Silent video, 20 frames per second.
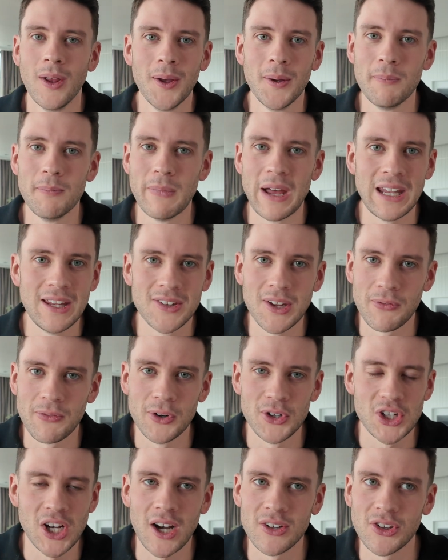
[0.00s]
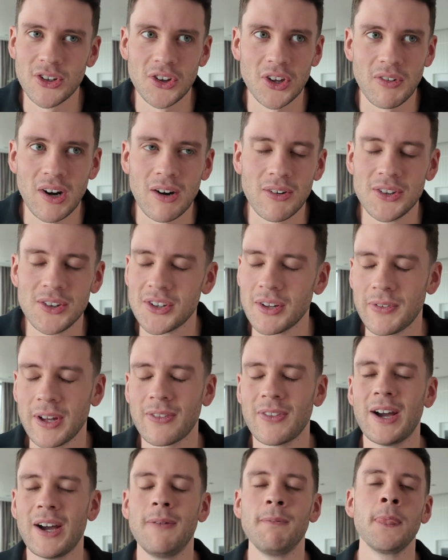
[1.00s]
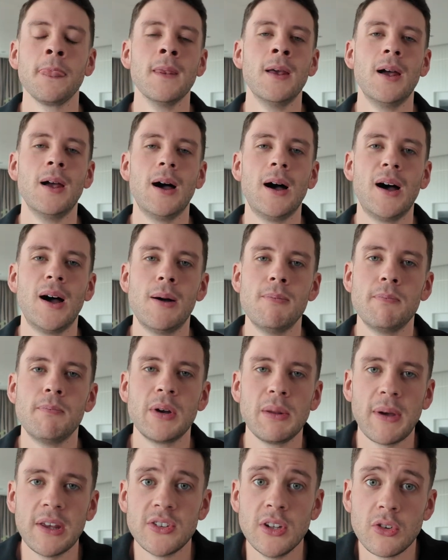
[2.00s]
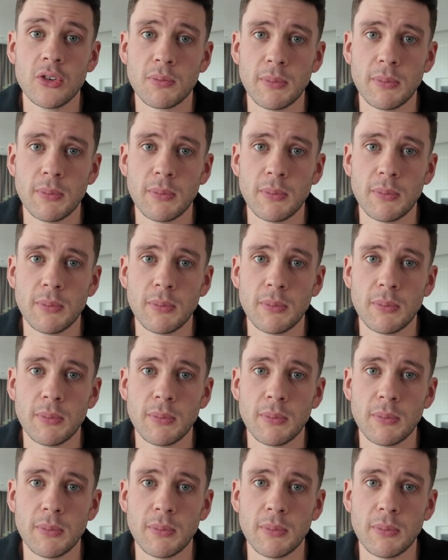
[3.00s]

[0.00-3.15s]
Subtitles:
many different charges there are and stuff like that. But it basically just